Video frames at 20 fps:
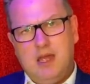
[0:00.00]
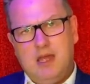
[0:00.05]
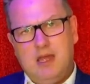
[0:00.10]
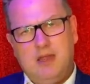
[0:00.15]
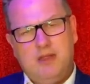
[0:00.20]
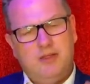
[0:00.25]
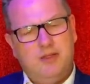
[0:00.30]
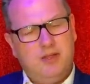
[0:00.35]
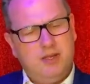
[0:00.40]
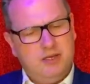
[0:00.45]

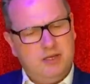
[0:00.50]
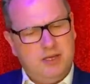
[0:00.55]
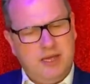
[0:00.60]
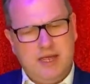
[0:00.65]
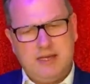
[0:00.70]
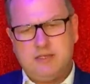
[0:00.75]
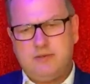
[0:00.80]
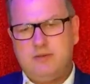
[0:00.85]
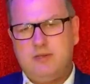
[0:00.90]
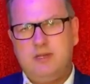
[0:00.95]
the
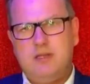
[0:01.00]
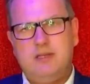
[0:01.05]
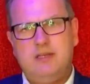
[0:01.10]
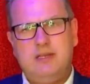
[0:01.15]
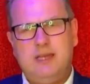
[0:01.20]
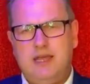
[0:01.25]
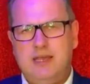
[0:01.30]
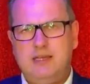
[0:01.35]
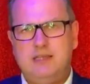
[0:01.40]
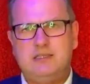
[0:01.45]
next
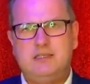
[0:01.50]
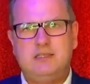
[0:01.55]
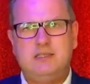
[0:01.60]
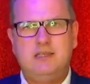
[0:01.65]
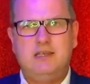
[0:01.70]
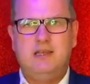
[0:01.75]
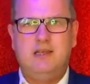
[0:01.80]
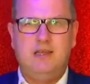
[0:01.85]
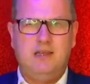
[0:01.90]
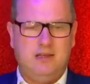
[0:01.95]

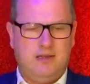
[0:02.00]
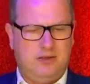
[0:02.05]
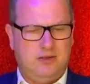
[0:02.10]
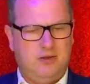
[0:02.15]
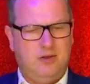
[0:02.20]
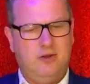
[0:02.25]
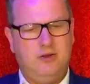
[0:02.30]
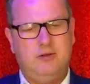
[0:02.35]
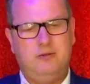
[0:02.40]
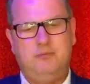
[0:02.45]
days are
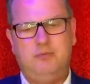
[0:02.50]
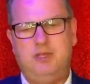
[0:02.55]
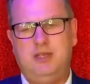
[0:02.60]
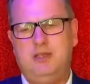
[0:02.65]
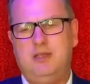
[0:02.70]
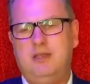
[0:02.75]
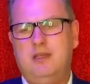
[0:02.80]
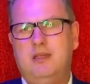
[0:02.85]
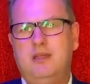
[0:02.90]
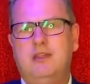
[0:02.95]
gonna
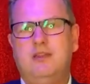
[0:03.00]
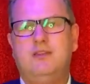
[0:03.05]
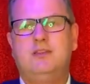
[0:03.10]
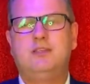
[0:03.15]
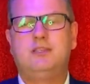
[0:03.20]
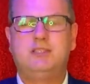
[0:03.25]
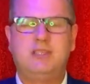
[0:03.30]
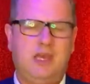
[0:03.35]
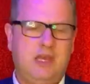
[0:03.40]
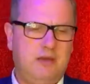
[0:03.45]
be
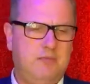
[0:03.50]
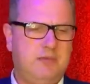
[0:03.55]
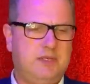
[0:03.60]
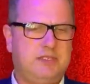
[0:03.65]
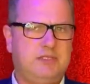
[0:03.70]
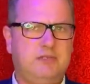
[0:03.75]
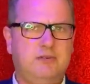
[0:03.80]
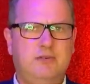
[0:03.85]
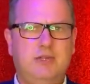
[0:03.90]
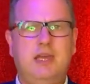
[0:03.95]
the same
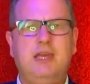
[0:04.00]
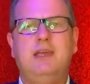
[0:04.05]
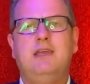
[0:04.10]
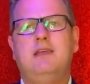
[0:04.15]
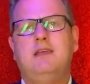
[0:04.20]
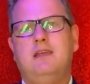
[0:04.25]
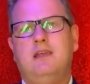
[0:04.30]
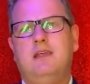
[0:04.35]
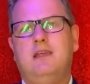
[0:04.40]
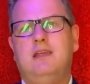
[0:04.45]
as
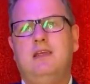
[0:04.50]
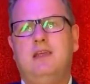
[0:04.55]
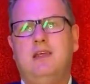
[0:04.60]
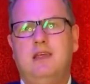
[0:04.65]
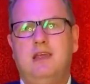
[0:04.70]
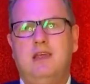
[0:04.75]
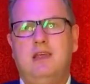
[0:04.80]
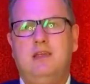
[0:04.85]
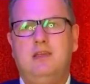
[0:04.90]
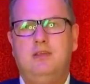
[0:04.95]
today.
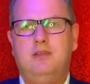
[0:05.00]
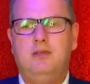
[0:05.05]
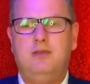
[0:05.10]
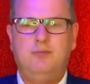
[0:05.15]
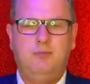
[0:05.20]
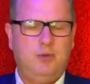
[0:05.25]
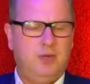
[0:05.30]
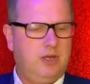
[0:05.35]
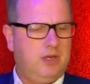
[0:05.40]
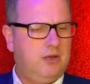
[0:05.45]

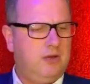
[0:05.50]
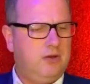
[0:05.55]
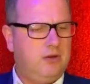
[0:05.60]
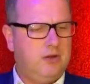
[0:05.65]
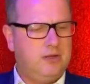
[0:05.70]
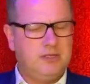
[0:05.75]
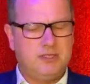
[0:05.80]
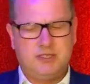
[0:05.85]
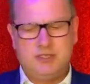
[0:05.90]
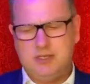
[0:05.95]
We're
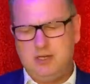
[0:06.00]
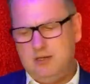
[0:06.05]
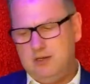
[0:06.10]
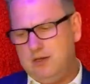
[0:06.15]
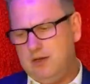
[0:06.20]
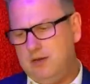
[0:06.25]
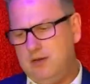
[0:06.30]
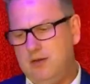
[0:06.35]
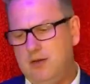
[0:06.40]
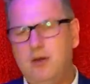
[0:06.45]
gonna still
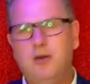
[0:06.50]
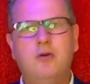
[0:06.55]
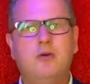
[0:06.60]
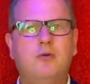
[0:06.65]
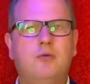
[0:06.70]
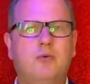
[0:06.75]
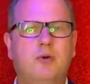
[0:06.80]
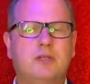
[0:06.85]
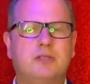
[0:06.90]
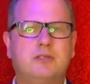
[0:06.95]
not know
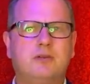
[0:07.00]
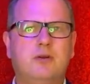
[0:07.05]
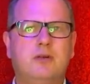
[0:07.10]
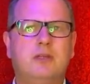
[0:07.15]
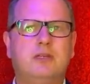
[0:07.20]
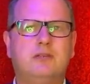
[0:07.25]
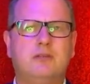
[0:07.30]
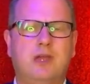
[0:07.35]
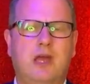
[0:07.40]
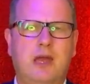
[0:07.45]
what's
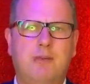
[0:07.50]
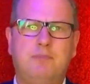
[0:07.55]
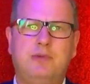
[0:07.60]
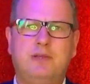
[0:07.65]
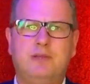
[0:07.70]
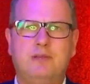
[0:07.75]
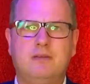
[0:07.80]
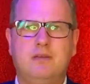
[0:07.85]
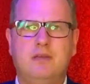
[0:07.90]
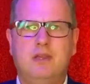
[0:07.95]
going to
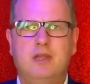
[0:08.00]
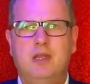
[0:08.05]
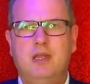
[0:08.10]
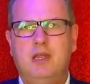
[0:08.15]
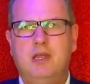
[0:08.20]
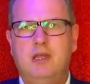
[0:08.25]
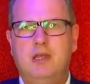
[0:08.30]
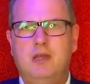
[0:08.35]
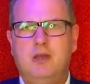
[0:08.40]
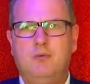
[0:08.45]
happen.
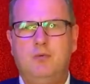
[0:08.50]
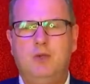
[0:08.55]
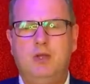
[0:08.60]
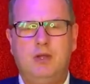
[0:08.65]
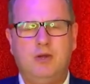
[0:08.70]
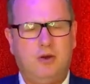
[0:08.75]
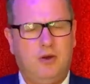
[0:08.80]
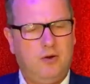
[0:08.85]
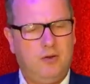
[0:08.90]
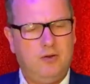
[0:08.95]

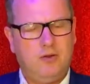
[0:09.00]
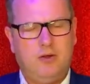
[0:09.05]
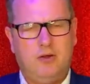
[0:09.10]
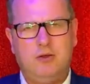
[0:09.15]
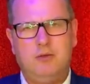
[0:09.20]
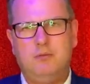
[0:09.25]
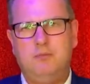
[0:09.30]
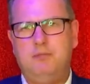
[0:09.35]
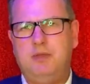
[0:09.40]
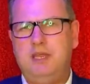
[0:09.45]
We're all
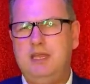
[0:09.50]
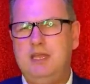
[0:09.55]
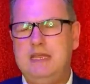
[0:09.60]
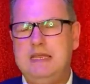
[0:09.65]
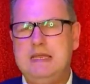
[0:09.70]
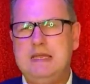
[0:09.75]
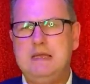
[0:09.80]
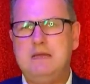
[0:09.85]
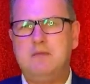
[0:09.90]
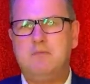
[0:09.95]
going to
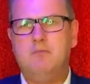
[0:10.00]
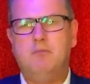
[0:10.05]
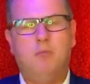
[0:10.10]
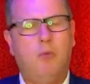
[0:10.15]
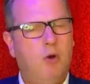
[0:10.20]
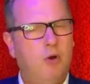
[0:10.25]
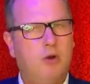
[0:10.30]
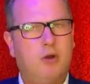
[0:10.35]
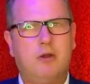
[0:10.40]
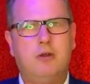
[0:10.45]
be
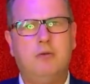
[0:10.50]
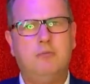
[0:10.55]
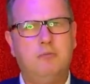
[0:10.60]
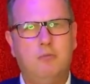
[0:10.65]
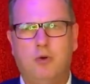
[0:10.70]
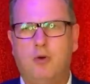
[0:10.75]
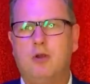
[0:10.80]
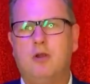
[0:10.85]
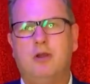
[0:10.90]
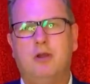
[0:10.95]
more and
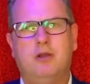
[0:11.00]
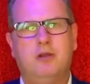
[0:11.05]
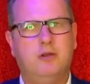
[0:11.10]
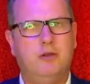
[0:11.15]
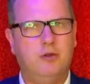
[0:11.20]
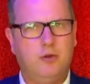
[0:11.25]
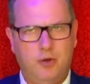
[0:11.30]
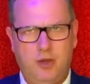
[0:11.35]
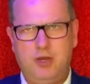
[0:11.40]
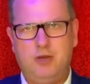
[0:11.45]
more
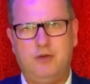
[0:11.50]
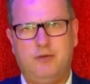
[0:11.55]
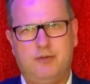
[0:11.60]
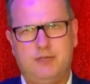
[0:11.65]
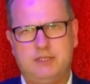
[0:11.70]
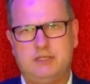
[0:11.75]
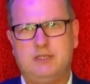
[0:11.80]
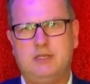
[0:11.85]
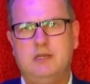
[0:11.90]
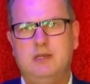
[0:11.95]
annoyed of
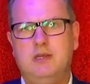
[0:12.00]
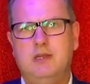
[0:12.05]
this